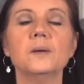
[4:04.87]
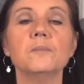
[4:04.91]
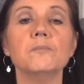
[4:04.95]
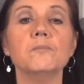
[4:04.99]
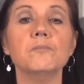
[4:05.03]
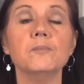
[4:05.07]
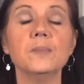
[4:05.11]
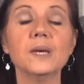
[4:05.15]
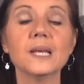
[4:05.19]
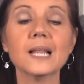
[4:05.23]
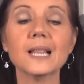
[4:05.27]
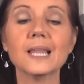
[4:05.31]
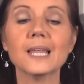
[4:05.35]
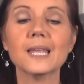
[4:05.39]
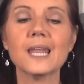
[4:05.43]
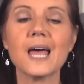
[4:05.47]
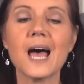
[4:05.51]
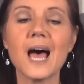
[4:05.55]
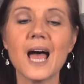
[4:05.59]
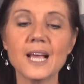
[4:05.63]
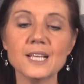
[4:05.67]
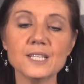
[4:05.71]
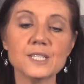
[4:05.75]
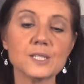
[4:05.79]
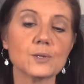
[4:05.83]
Middle and
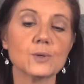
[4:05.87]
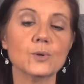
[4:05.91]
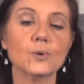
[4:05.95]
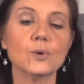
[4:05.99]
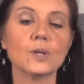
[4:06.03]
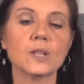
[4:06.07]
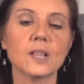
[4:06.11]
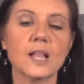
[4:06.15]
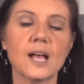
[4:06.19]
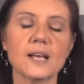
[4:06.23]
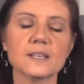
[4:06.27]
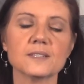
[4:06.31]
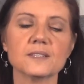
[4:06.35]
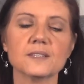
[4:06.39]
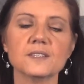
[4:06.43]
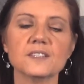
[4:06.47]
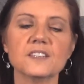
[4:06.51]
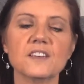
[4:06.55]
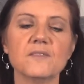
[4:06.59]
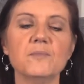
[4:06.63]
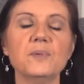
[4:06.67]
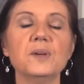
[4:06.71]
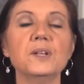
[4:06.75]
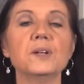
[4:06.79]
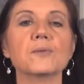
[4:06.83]
high school classes
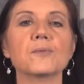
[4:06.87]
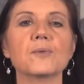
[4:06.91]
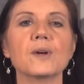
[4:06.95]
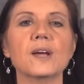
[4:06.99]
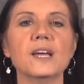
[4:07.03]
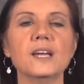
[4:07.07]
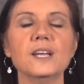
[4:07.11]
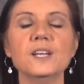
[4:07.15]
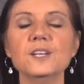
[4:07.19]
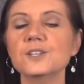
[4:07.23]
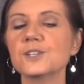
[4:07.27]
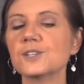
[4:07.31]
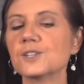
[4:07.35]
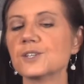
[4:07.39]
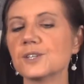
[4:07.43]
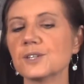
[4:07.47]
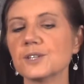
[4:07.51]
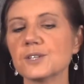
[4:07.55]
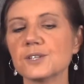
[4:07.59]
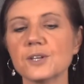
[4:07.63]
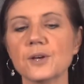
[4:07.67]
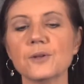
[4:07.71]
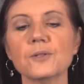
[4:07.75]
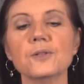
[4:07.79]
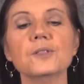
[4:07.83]
have been arranged
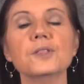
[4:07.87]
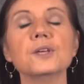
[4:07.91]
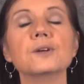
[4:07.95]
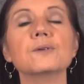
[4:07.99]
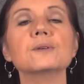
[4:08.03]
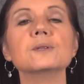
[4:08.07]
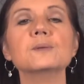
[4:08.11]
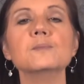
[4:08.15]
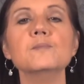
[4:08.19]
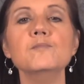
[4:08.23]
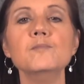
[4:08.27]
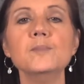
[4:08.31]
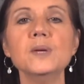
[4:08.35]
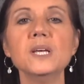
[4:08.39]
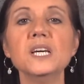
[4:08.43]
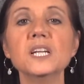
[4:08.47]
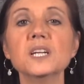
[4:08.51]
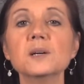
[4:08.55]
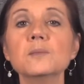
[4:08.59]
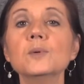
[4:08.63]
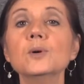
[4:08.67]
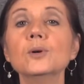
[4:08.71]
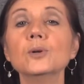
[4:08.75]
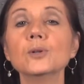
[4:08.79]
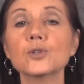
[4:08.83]
so that there is
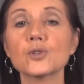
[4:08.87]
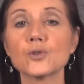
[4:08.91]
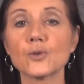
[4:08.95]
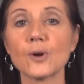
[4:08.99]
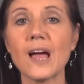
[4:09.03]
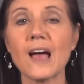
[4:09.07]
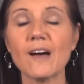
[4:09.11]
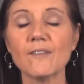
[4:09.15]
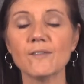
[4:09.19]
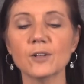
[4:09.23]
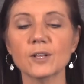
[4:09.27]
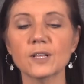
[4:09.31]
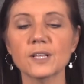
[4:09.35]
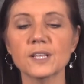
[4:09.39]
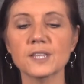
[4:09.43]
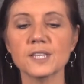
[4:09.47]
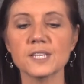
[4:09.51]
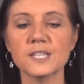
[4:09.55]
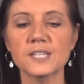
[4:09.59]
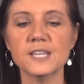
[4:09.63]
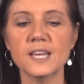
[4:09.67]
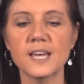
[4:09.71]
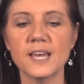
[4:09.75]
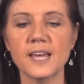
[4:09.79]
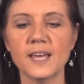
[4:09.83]
minimal travel in the
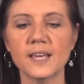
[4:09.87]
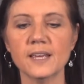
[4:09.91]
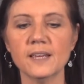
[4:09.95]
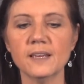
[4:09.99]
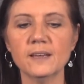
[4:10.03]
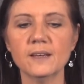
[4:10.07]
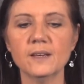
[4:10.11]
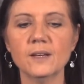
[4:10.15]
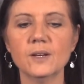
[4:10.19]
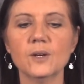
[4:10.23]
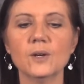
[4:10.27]
day,